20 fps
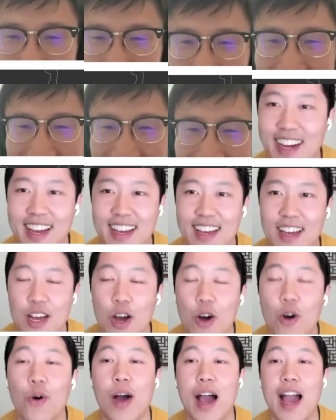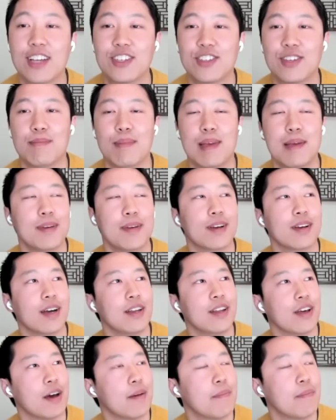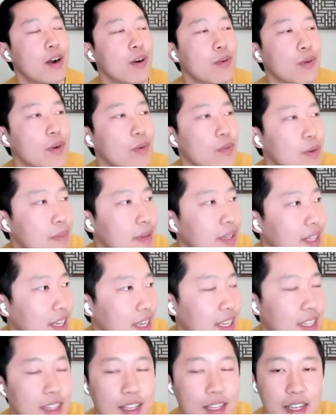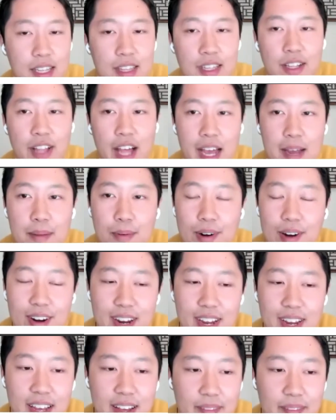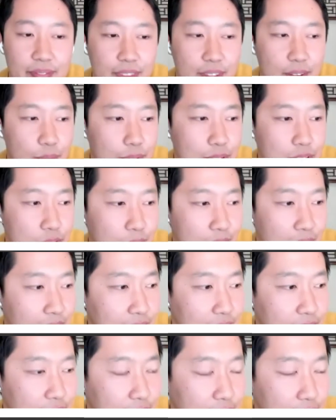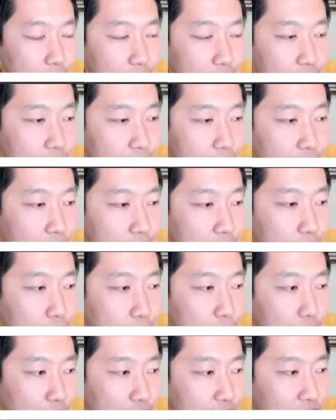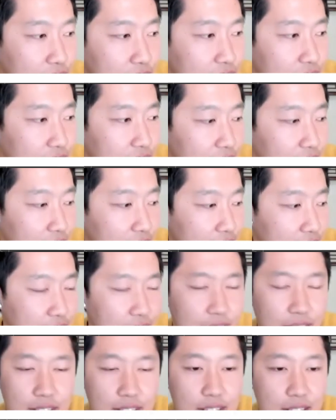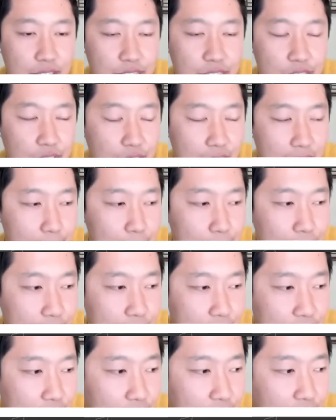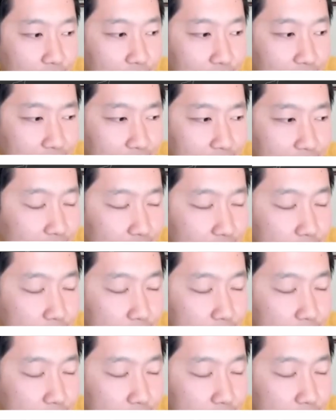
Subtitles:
actually actually maybe a better one would be like in the library when you have books. I think like the Library of Congress, like